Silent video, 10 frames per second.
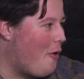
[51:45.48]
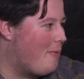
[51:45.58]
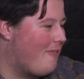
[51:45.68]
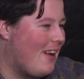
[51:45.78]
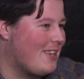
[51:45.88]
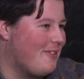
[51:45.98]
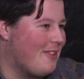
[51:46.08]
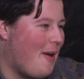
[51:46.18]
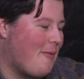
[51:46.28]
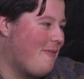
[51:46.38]
so
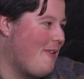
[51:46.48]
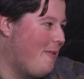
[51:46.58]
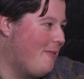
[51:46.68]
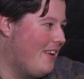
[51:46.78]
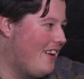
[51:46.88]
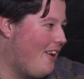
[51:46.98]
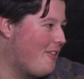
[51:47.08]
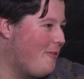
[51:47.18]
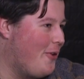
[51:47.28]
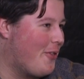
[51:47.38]
professional in terms of film that
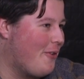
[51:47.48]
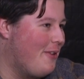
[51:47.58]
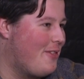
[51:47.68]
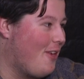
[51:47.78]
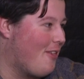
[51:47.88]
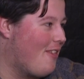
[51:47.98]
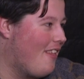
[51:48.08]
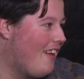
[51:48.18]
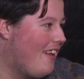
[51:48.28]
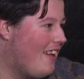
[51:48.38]
High School Musical is just
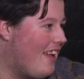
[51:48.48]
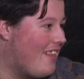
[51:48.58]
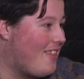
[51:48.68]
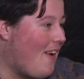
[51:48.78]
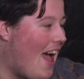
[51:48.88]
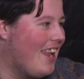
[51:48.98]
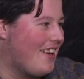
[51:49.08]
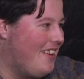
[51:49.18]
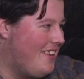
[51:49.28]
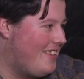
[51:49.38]
it's so
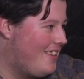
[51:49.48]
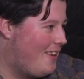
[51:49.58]
elegant.